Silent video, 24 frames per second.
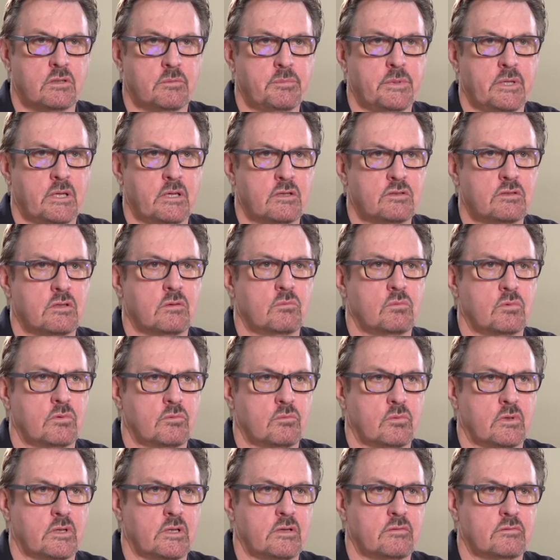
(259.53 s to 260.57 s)
our pads up
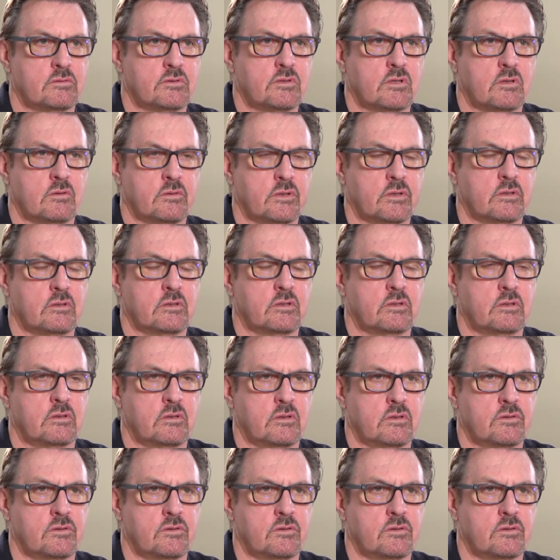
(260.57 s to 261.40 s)
with whatever's going on in the